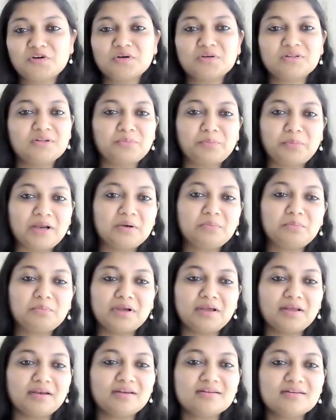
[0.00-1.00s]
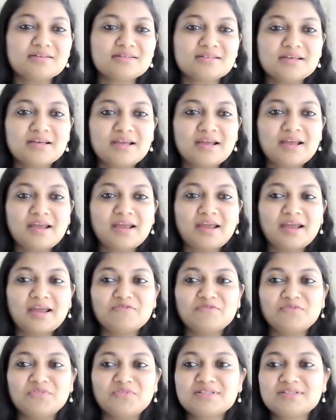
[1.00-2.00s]
for the pet parents
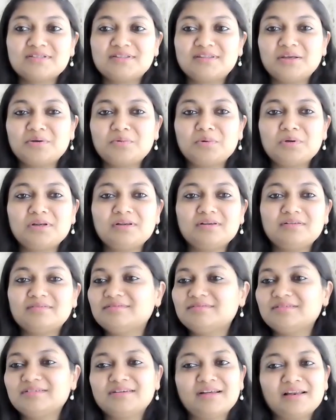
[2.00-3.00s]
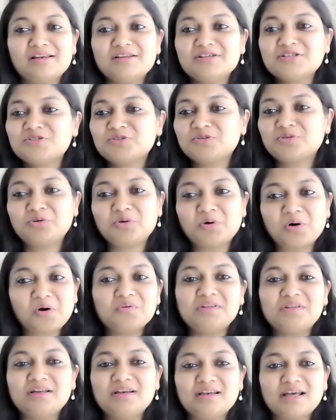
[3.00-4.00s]
which they will relish
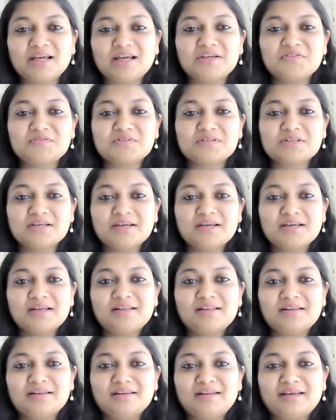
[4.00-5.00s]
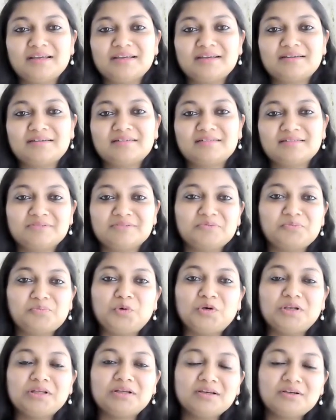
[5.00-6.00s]
throughout their lives, like
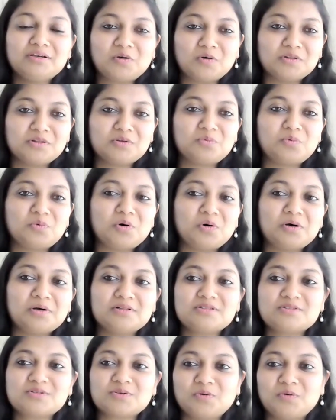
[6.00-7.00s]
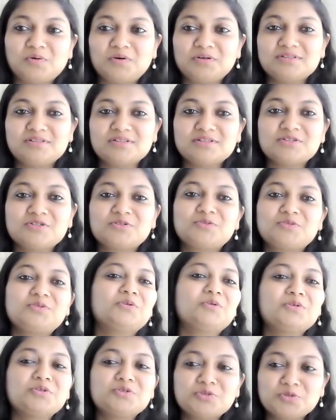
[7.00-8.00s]
putting it on the walls or just
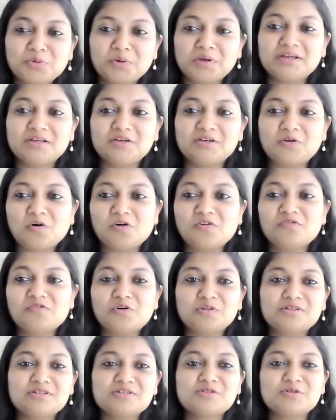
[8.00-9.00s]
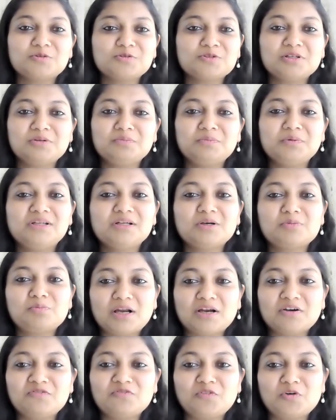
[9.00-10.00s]
showing it off on the social media
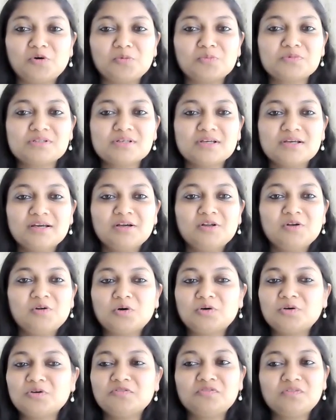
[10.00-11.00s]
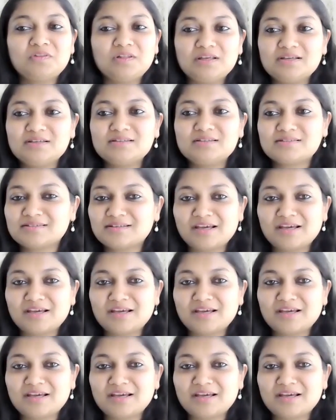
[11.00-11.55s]
platforms. Lot of things